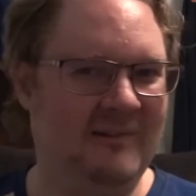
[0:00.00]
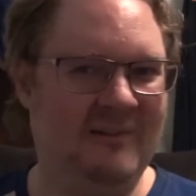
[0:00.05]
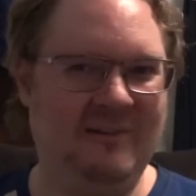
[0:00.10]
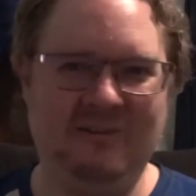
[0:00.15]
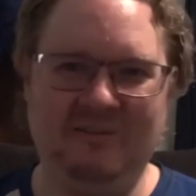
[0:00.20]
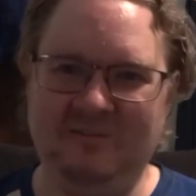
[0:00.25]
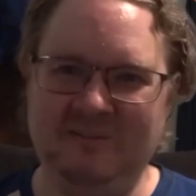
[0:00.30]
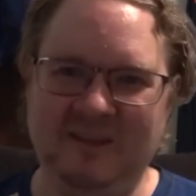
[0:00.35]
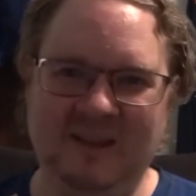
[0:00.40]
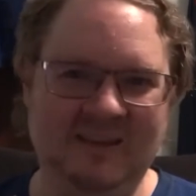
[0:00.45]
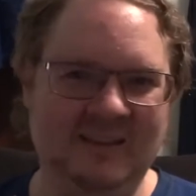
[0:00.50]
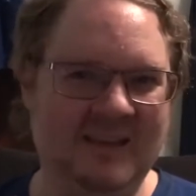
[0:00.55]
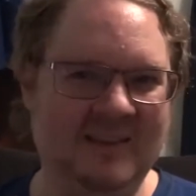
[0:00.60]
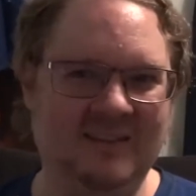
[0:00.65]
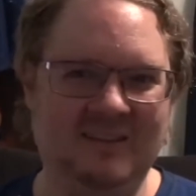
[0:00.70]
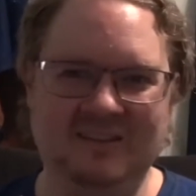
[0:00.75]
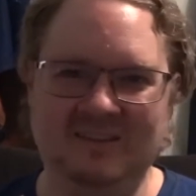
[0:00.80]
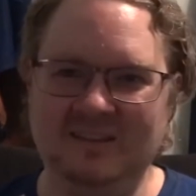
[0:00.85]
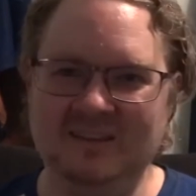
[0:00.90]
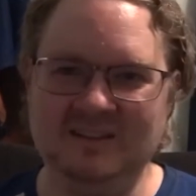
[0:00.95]
of get that
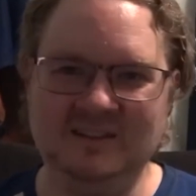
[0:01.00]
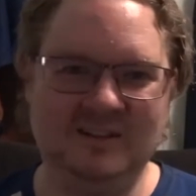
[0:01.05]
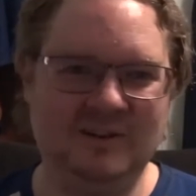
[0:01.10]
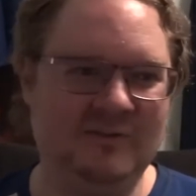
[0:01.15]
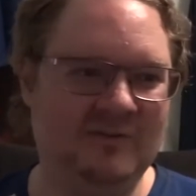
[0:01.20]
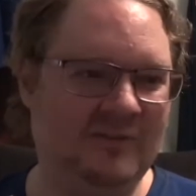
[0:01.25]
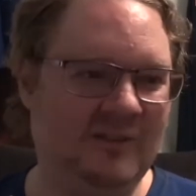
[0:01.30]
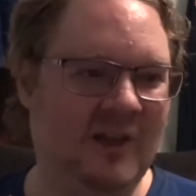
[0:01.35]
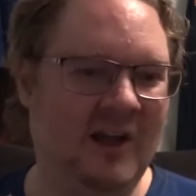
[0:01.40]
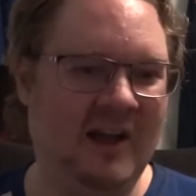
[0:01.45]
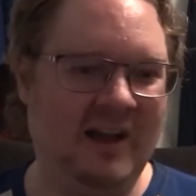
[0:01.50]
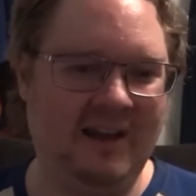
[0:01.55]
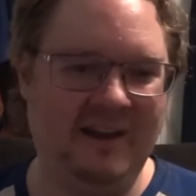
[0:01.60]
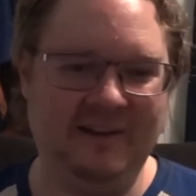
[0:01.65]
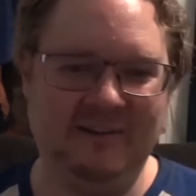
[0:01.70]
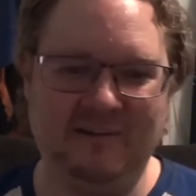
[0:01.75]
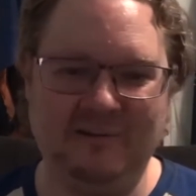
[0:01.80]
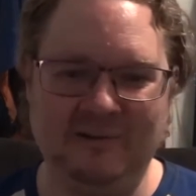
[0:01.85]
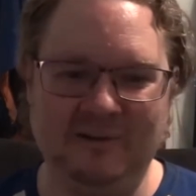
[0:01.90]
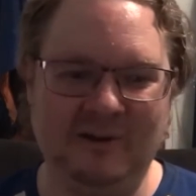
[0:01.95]
sensation of
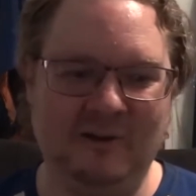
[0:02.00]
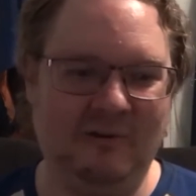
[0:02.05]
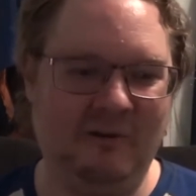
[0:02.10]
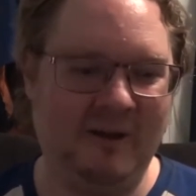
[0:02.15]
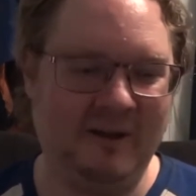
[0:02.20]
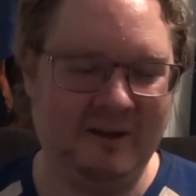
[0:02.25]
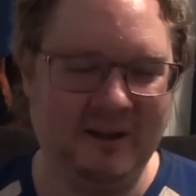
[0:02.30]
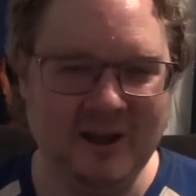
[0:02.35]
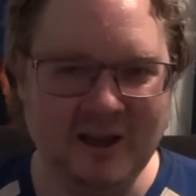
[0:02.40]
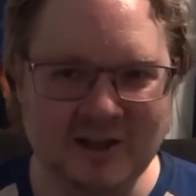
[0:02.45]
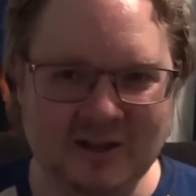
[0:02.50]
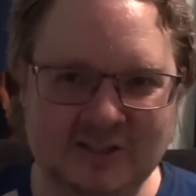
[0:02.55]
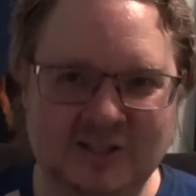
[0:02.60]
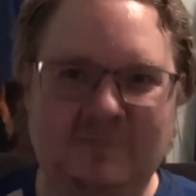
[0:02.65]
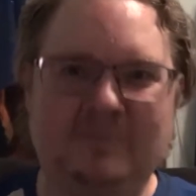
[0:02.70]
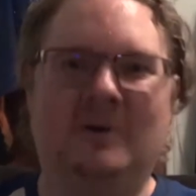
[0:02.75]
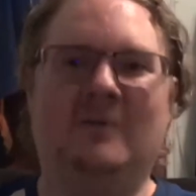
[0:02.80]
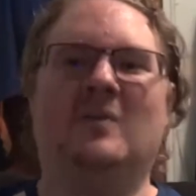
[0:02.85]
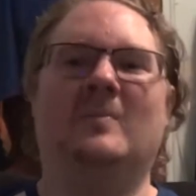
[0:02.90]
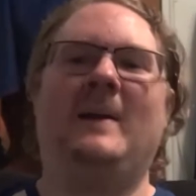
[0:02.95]
flying or, you know, like
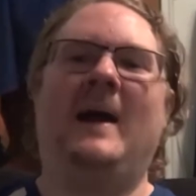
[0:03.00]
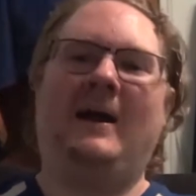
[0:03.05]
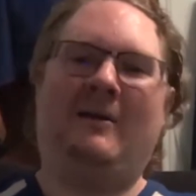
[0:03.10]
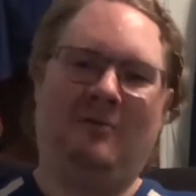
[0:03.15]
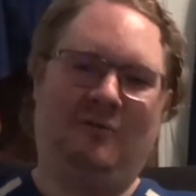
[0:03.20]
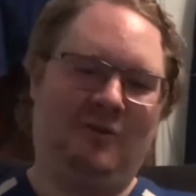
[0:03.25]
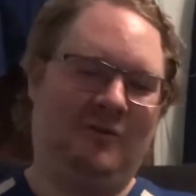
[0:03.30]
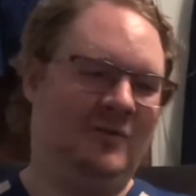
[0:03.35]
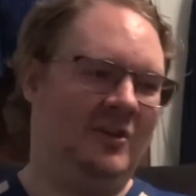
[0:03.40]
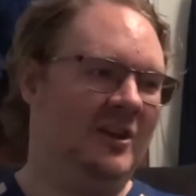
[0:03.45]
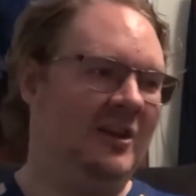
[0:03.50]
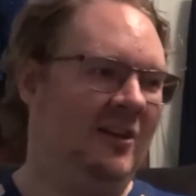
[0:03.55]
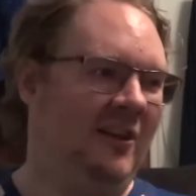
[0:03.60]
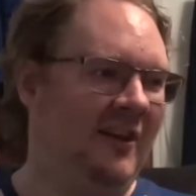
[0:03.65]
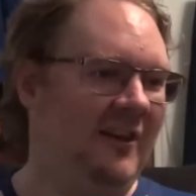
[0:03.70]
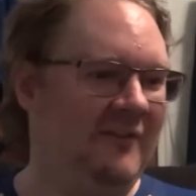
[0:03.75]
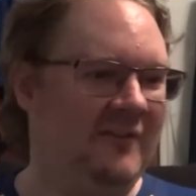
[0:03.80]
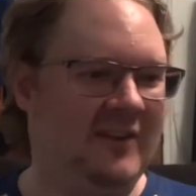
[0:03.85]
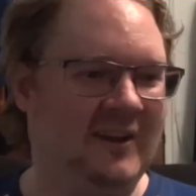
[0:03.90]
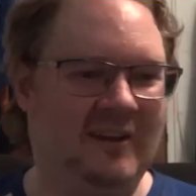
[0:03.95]
jump over backwards over the
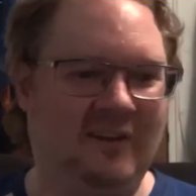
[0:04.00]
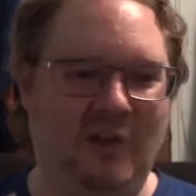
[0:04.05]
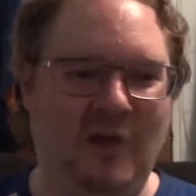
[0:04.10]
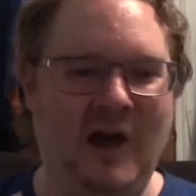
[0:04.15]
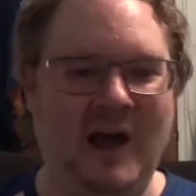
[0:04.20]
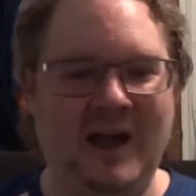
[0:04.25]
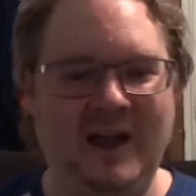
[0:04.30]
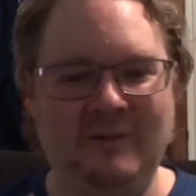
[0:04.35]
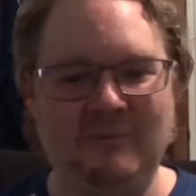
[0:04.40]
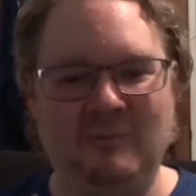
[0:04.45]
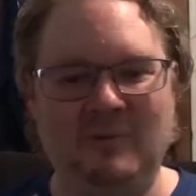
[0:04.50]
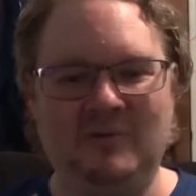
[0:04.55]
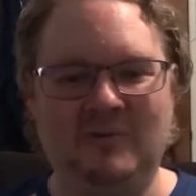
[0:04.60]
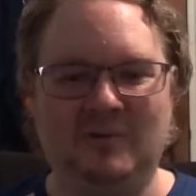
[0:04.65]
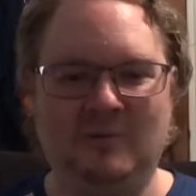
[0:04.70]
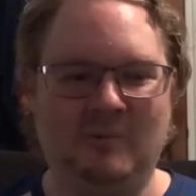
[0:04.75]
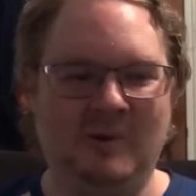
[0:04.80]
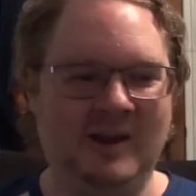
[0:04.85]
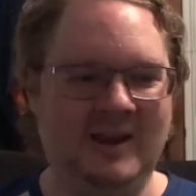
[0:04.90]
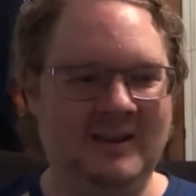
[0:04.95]
cliff and glide with
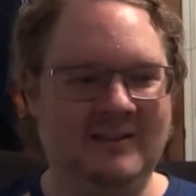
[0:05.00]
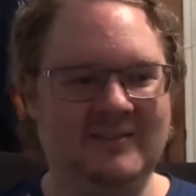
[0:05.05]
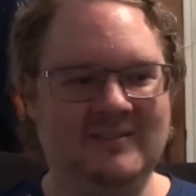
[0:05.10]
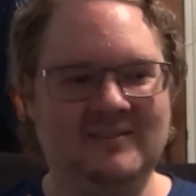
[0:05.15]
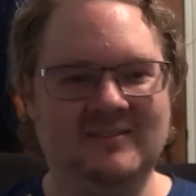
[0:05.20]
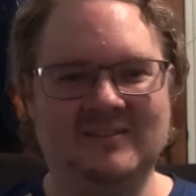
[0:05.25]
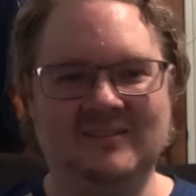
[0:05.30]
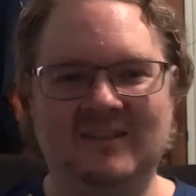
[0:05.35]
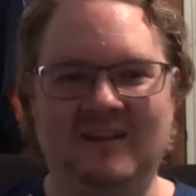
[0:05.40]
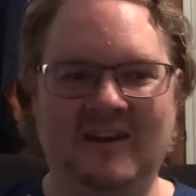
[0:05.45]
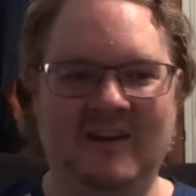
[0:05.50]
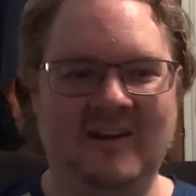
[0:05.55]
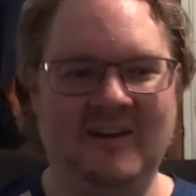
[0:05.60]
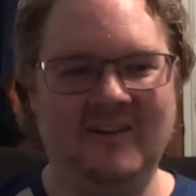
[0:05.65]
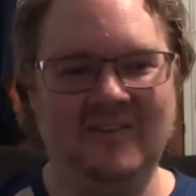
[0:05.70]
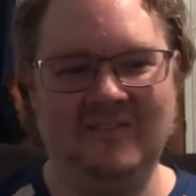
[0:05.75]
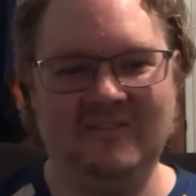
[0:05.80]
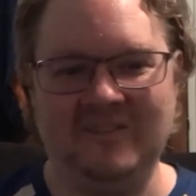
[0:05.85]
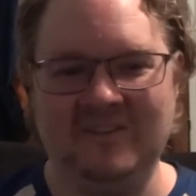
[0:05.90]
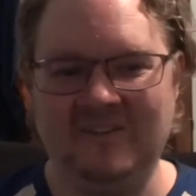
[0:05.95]
her wings and
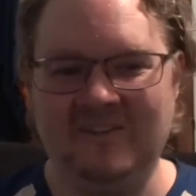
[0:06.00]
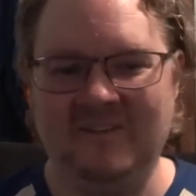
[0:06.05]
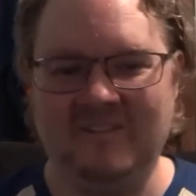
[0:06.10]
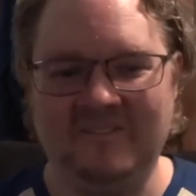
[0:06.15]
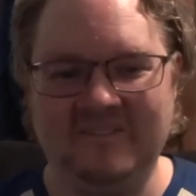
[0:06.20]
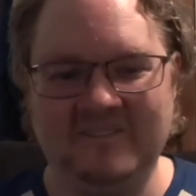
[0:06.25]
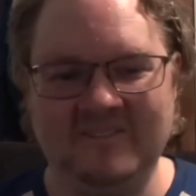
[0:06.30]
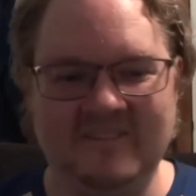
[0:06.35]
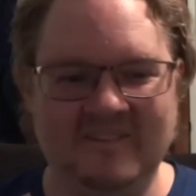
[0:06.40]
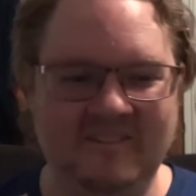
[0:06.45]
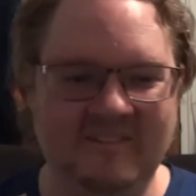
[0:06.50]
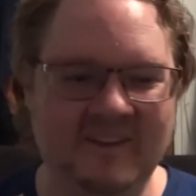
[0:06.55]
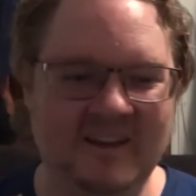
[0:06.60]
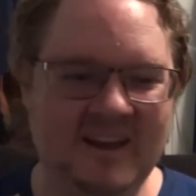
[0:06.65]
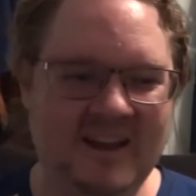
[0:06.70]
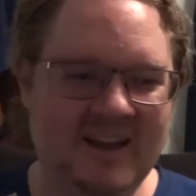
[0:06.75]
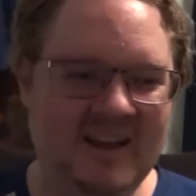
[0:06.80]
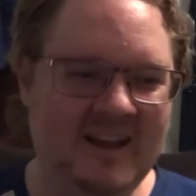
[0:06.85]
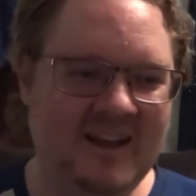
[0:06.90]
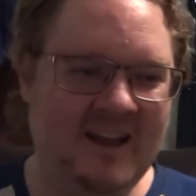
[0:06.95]
stuff, you know, so
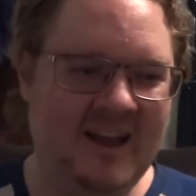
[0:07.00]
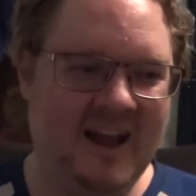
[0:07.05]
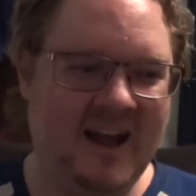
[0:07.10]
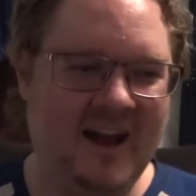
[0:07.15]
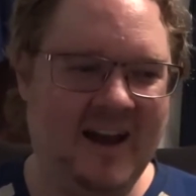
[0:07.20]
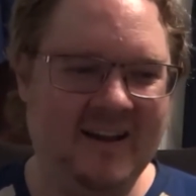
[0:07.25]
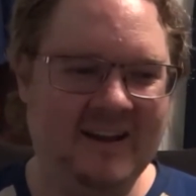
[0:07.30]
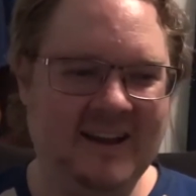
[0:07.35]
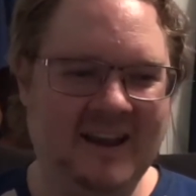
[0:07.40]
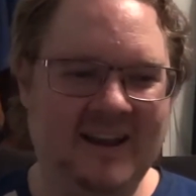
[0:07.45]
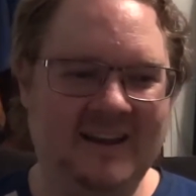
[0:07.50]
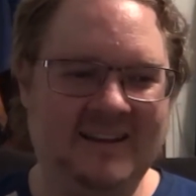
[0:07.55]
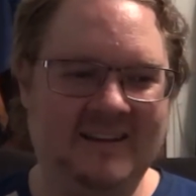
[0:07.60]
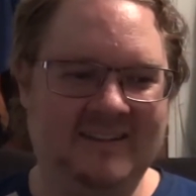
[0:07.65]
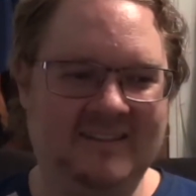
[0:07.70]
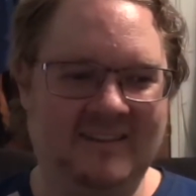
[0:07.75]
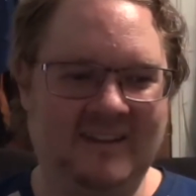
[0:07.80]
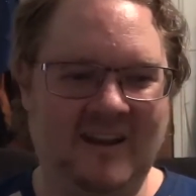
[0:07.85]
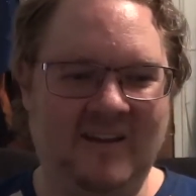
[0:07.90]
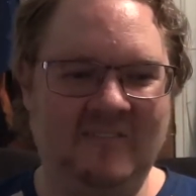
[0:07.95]
again,
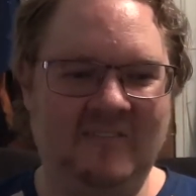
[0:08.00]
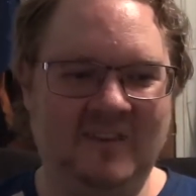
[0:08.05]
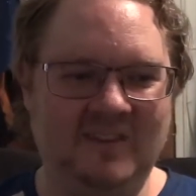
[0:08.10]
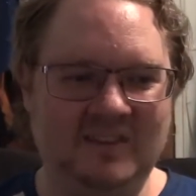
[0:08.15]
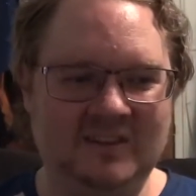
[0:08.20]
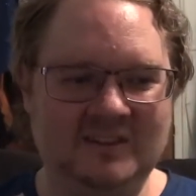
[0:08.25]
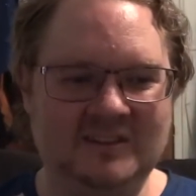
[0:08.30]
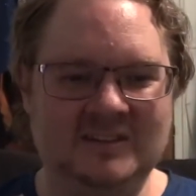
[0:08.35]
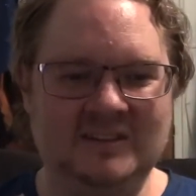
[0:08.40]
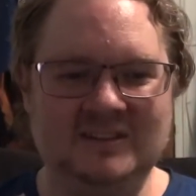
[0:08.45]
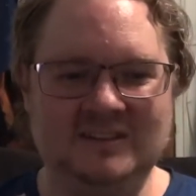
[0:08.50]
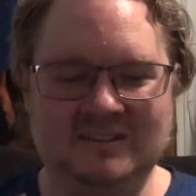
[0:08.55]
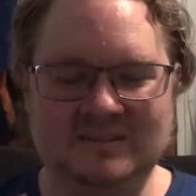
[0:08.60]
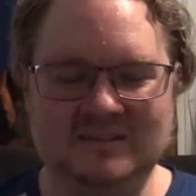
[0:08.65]
it's like I think that she's,